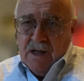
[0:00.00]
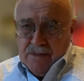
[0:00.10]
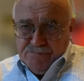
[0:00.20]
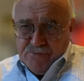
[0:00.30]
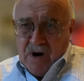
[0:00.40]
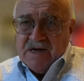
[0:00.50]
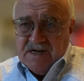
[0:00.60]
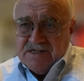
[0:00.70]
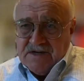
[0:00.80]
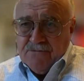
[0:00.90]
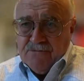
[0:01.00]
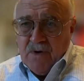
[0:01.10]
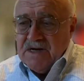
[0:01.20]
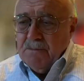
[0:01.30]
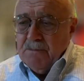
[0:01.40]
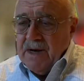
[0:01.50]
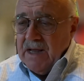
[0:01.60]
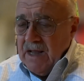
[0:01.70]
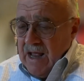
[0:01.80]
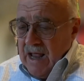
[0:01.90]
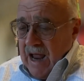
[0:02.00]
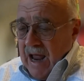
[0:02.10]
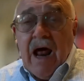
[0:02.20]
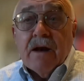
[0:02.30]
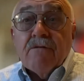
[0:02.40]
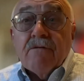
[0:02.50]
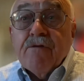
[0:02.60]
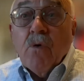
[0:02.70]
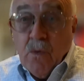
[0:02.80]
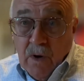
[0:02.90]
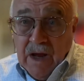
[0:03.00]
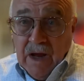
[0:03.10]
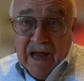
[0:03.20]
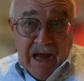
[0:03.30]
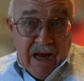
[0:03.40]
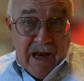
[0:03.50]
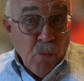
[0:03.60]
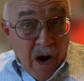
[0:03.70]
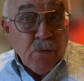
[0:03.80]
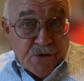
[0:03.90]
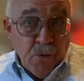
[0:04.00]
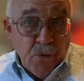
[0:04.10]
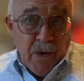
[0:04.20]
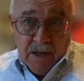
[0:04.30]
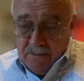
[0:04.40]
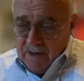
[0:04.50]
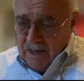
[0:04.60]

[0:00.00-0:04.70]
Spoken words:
the process of raising money and why we're doing it.